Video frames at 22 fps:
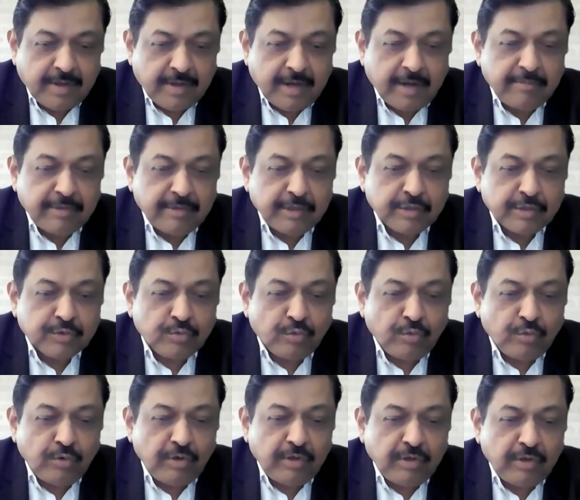And when the
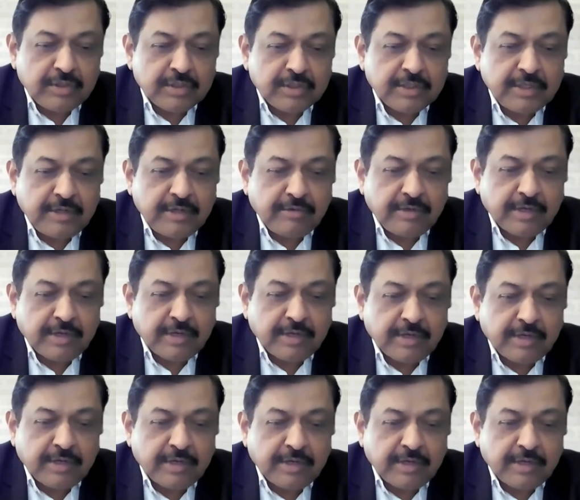schools give the
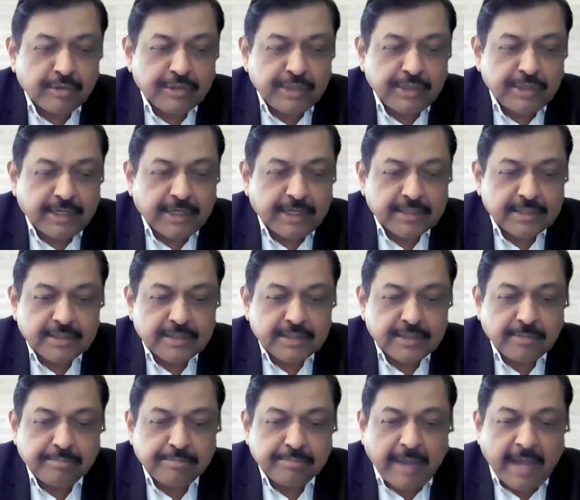different projects,
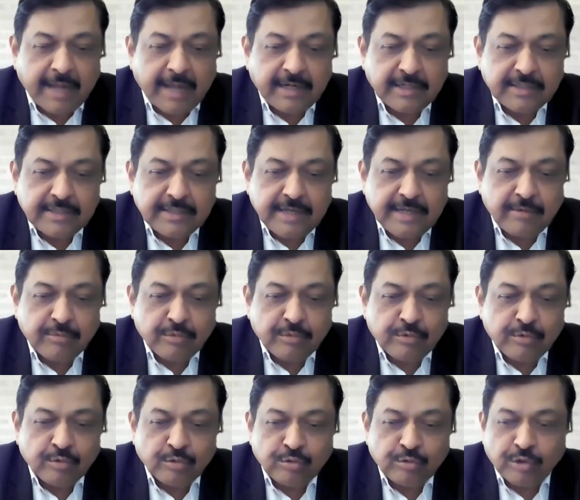the parents have
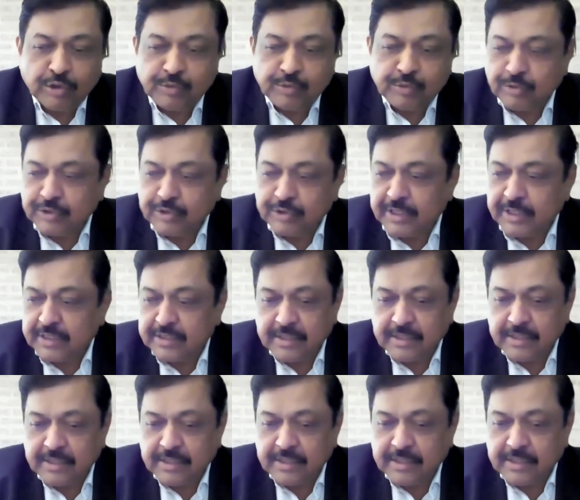to do those
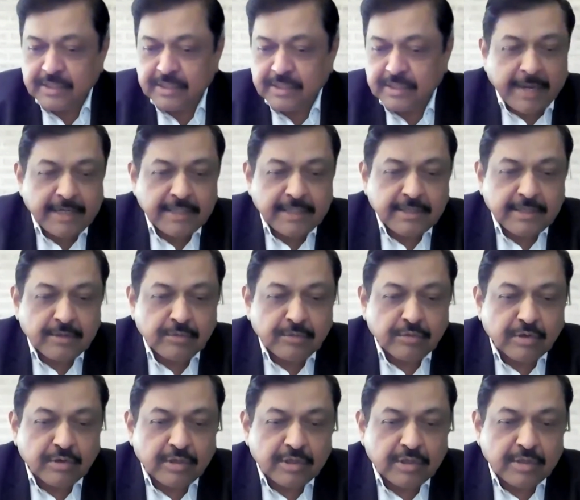projects and parents have
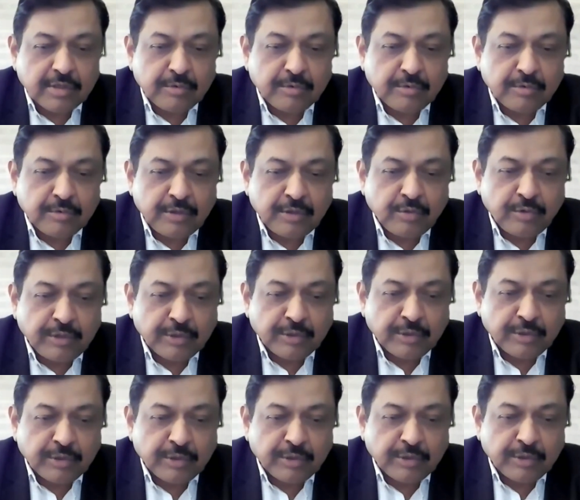to contribute in
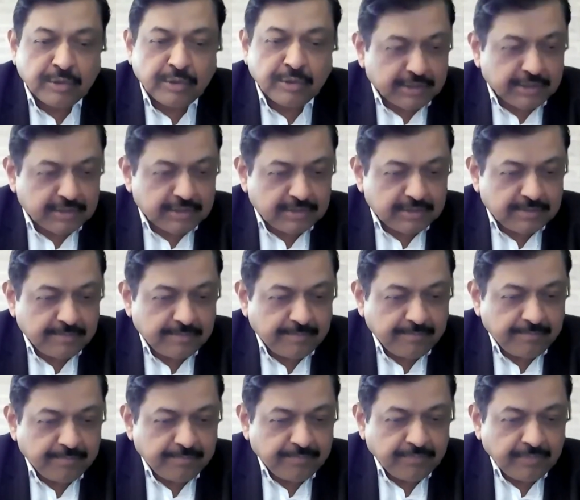doing those projects.
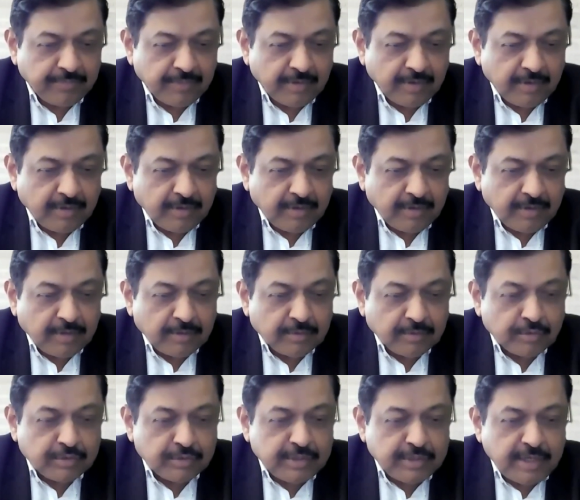
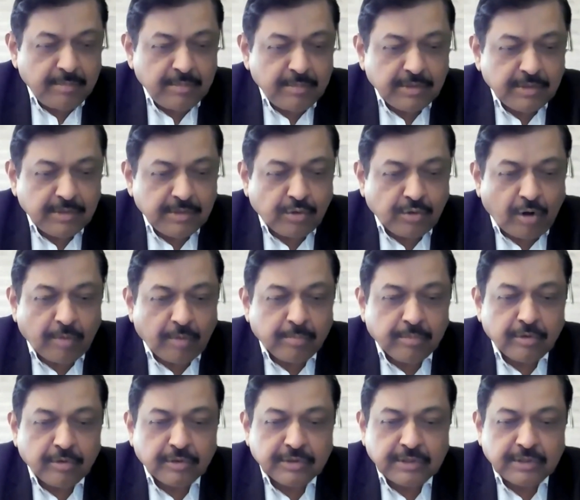So same is the
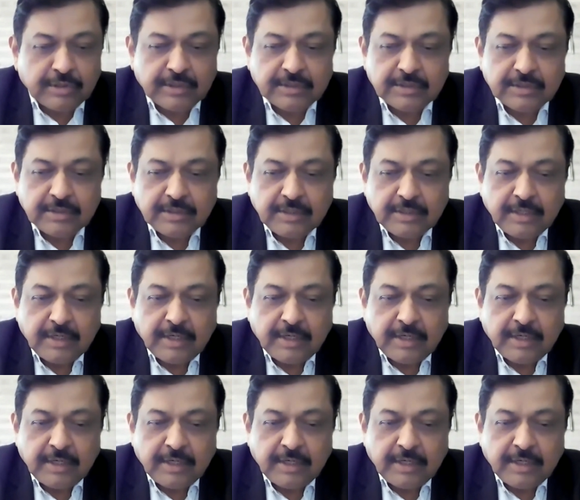thought process.